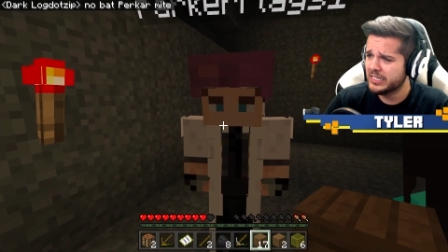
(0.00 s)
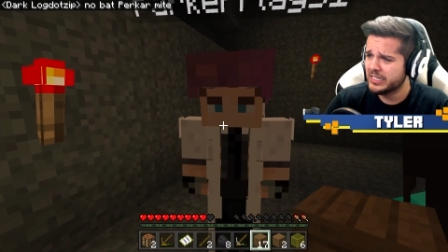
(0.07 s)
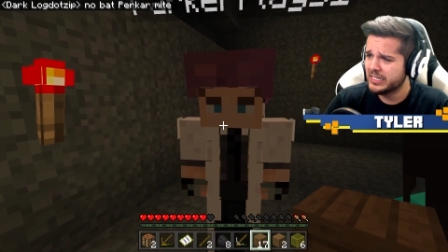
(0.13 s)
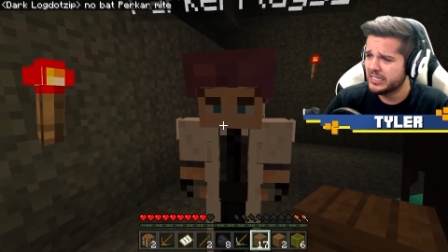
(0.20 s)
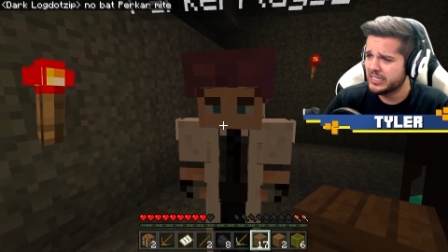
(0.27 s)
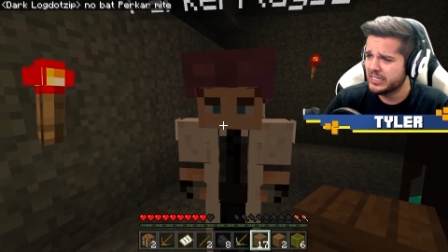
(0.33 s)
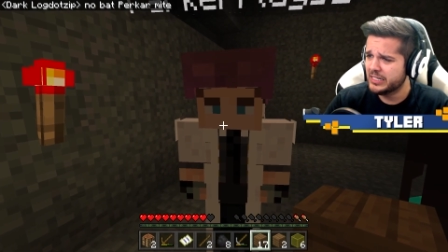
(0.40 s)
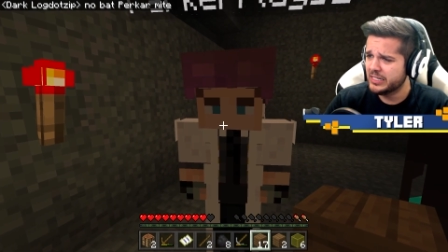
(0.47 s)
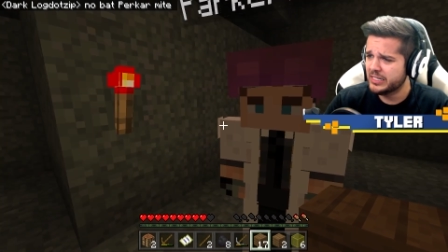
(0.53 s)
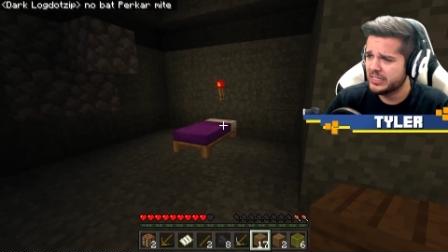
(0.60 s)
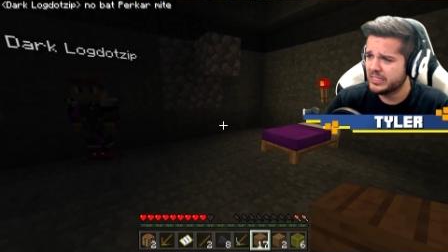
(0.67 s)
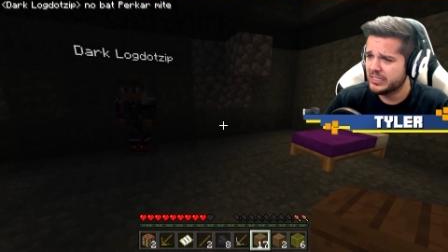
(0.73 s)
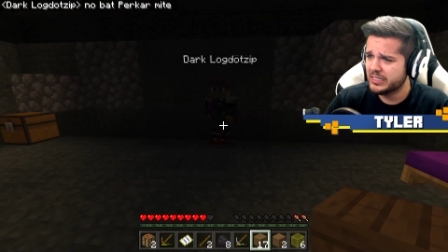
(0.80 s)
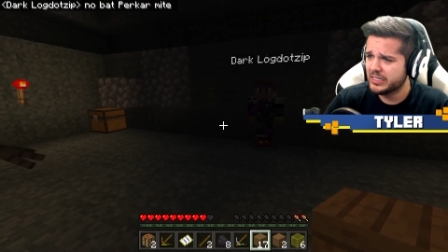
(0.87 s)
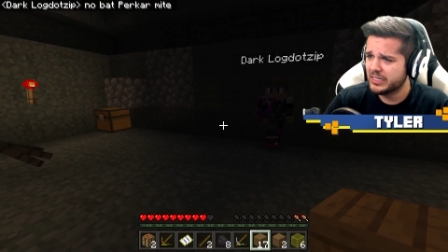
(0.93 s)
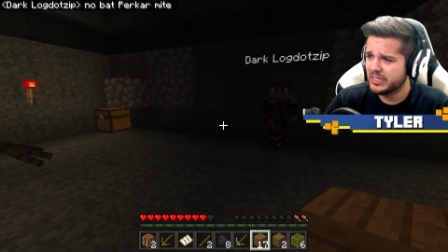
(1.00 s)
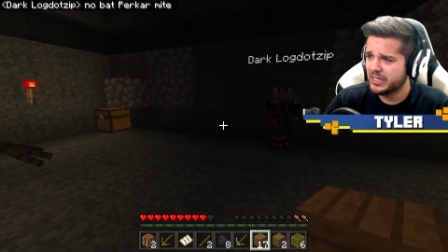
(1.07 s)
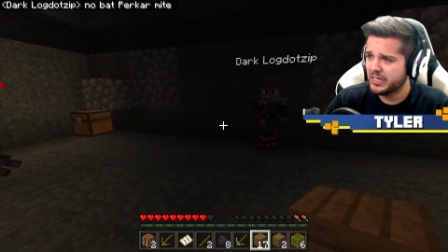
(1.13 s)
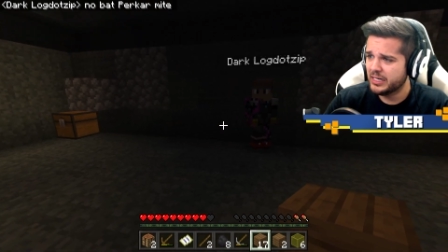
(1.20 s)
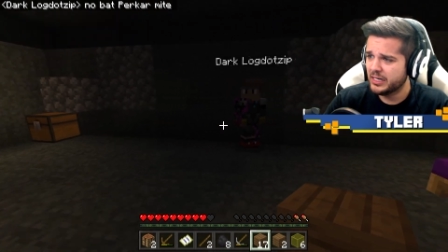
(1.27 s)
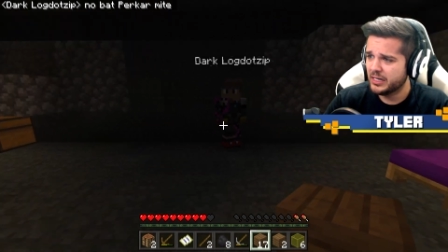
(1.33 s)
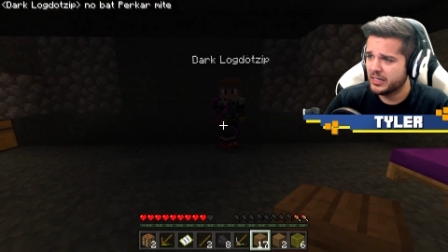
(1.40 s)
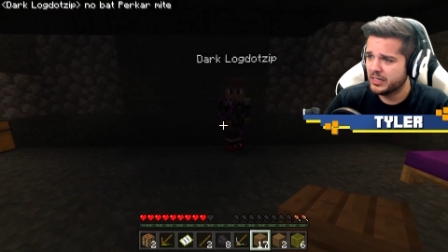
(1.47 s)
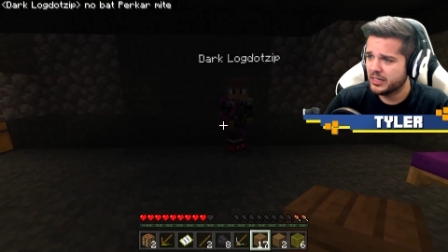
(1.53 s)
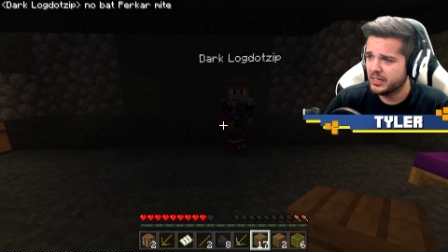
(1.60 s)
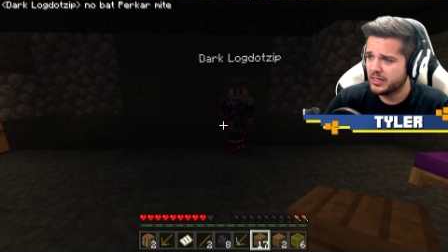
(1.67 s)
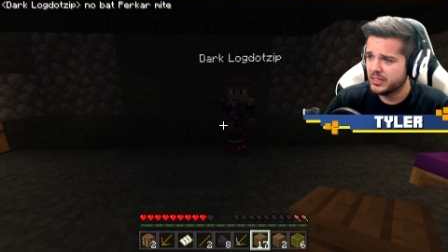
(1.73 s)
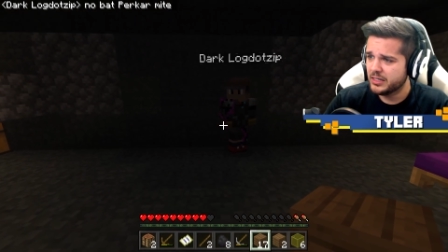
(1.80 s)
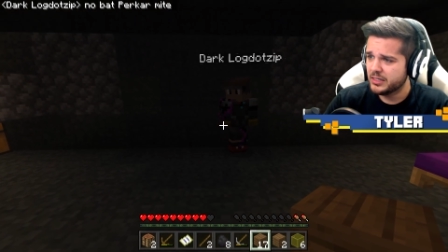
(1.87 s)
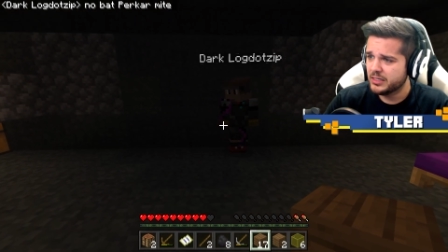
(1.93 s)
No, I think he's talking about Dark
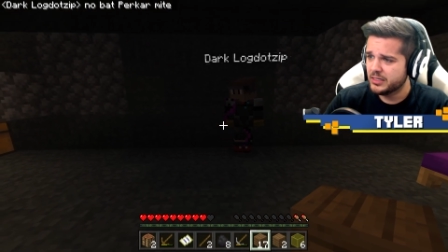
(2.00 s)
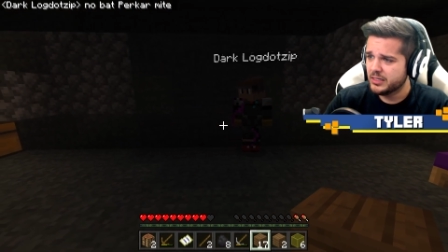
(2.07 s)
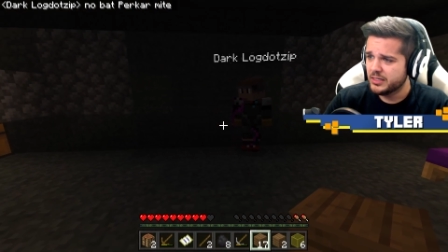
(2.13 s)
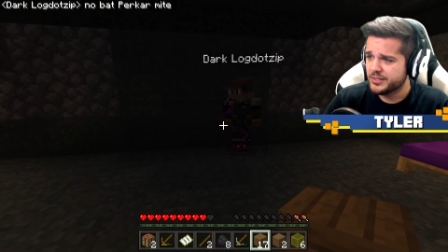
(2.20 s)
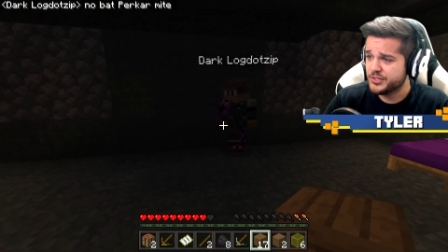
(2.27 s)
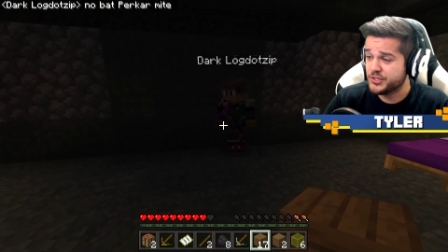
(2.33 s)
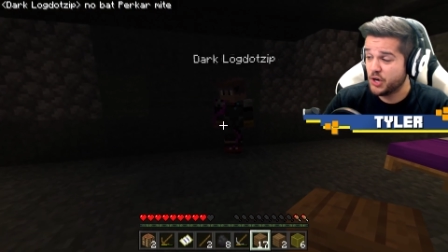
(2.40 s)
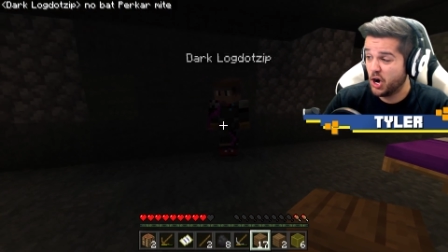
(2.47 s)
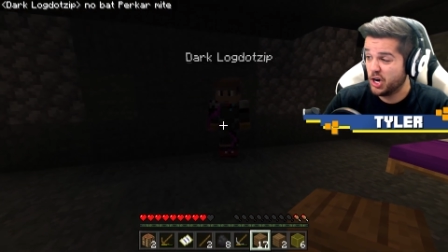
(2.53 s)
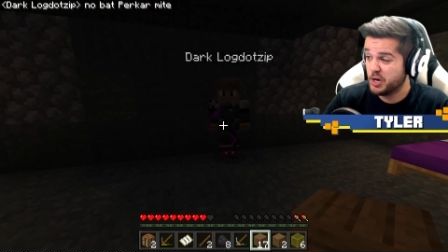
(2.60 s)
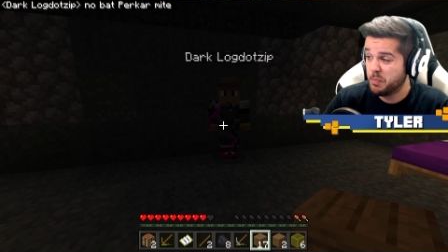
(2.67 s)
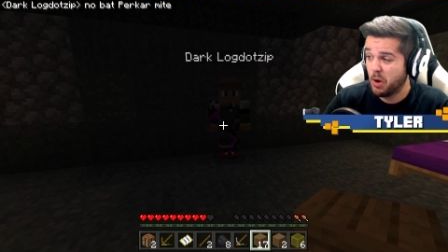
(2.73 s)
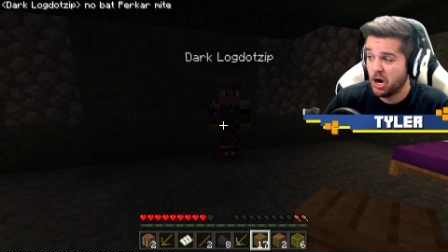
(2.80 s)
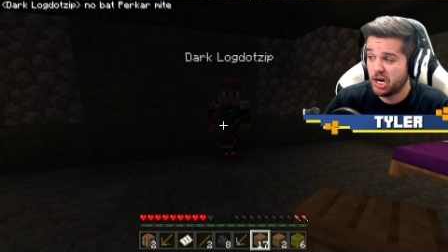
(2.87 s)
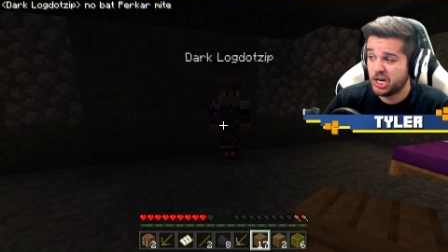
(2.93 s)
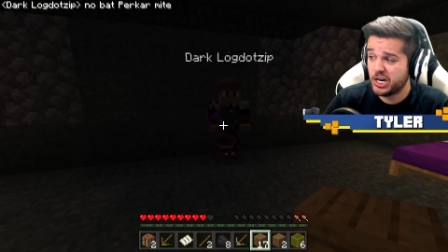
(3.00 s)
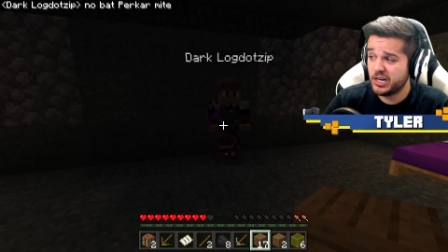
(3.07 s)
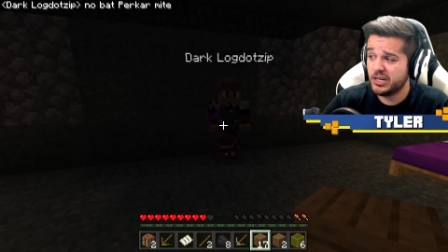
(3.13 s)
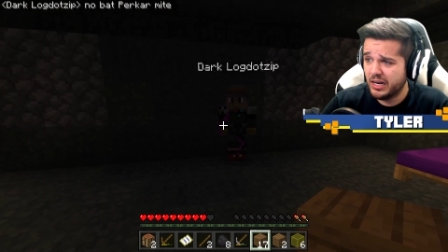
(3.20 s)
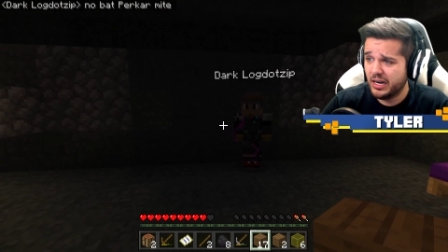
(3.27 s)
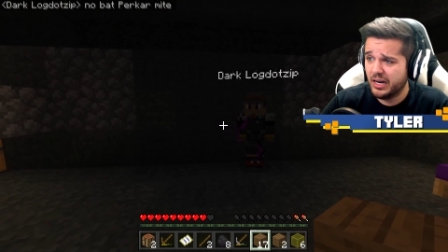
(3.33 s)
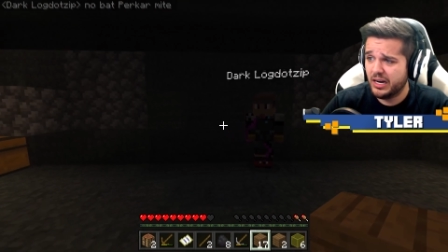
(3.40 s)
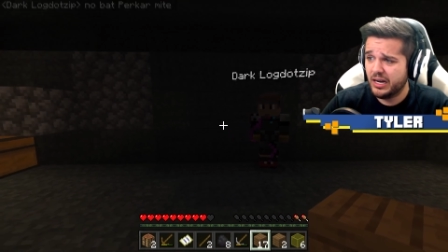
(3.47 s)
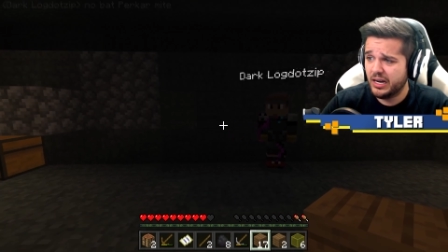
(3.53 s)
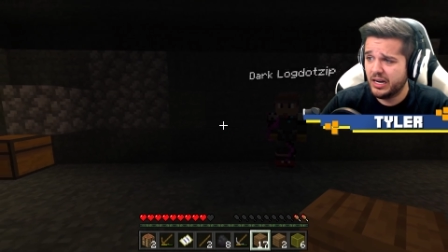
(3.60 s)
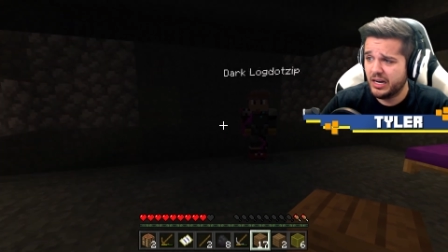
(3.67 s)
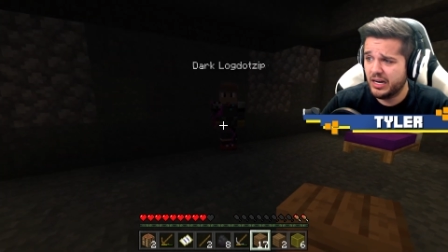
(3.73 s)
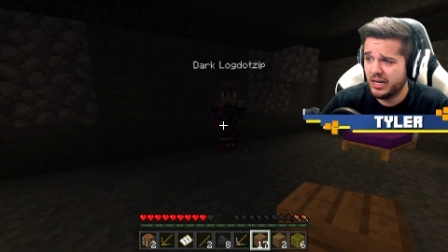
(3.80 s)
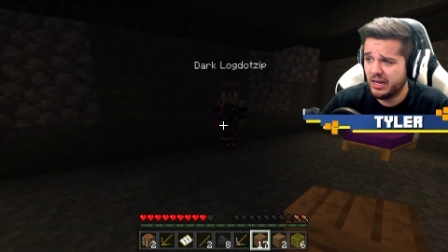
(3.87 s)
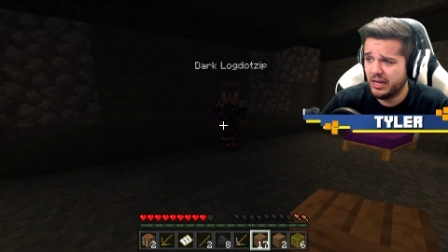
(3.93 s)
Parker. Dark Parker?
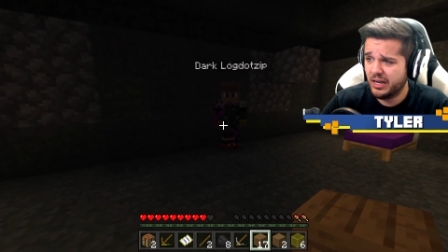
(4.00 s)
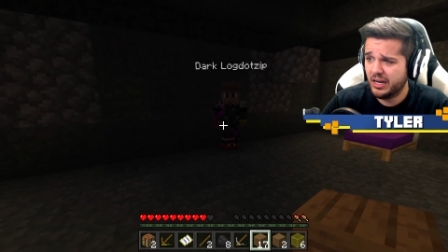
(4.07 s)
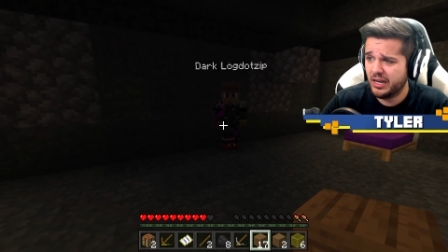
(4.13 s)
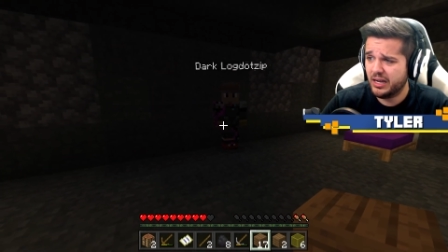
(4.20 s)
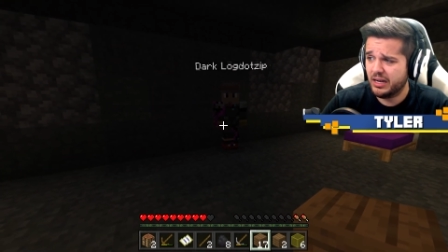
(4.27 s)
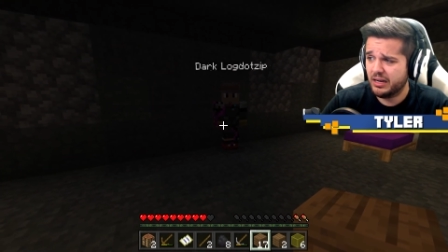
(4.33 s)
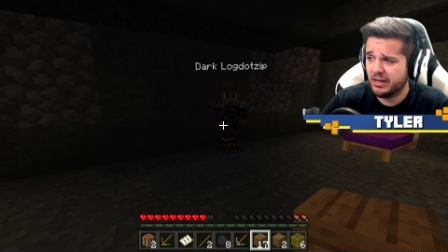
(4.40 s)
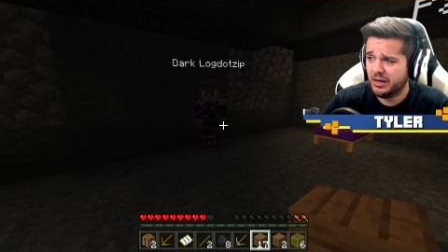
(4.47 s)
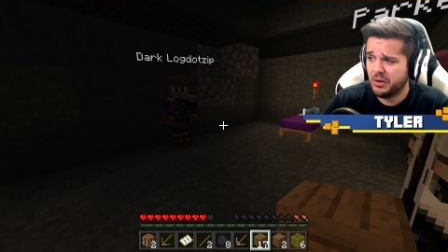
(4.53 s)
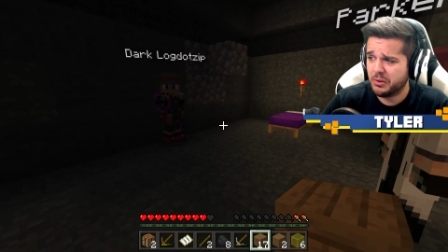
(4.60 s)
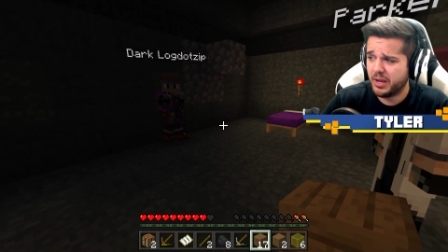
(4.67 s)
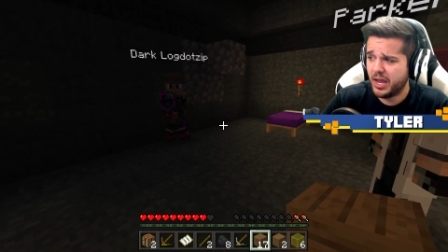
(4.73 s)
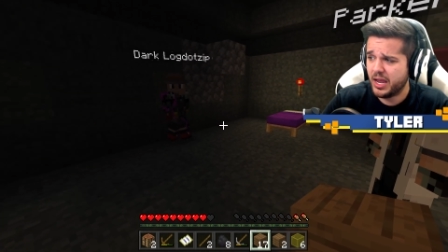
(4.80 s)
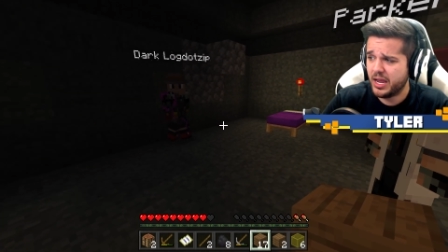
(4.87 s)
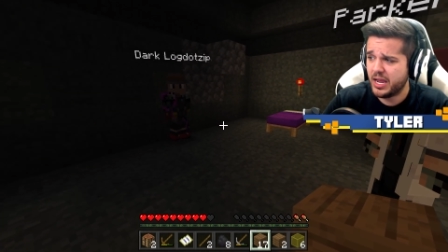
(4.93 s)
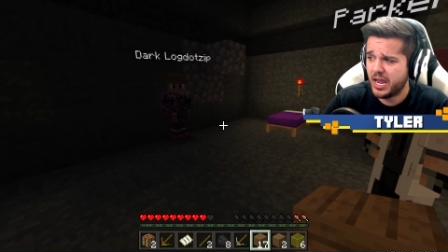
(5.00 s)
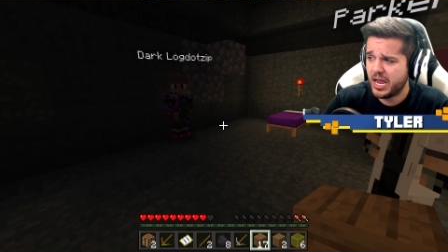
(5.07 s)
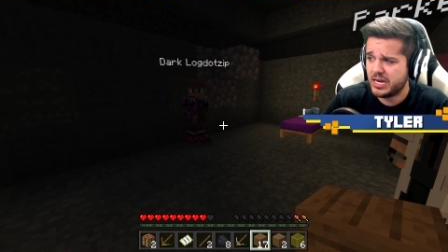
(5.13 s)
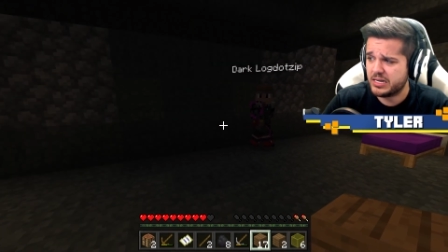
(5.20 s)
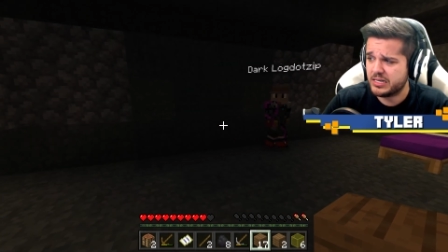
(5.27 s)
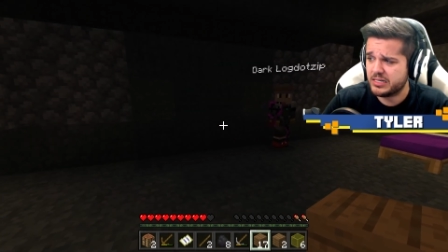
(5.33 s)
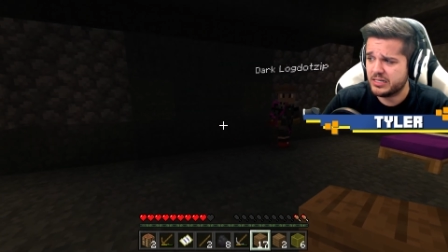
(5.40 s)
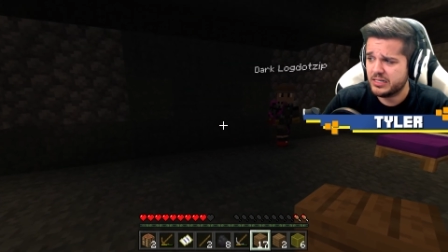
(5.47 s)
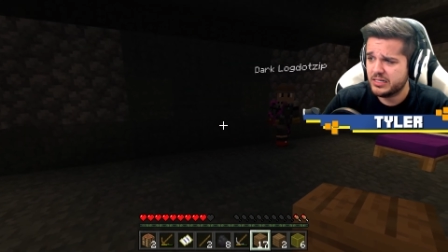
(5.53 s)
Uh huh. Okay, and.